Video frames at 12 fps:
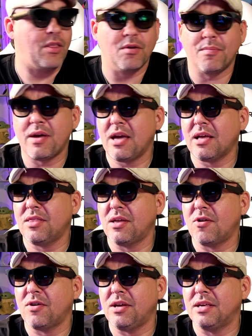I look back and
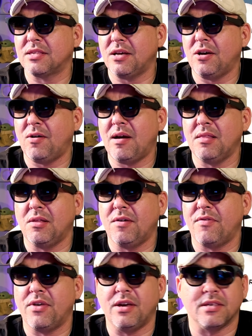there it is. Oh, I
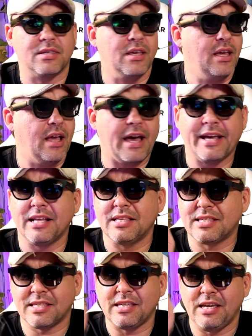love this. I can
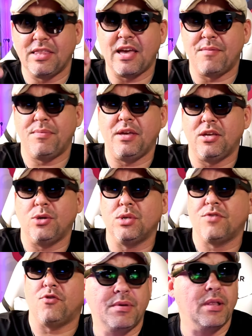see that being
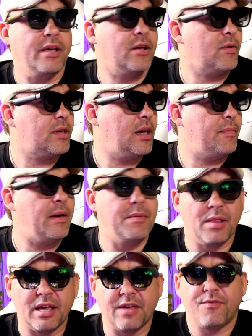useful. Be like, okay, maybe
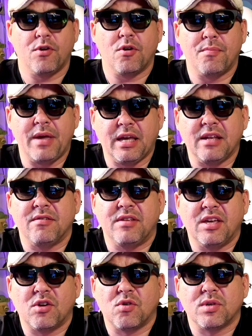like if you're making
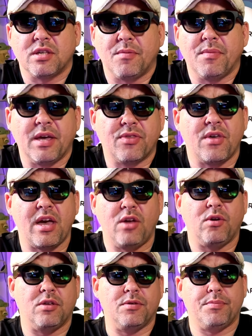dinner or something like that, you
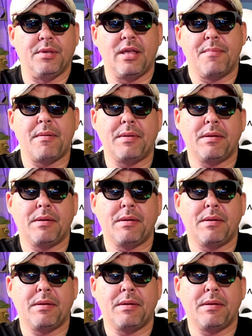can just be like, look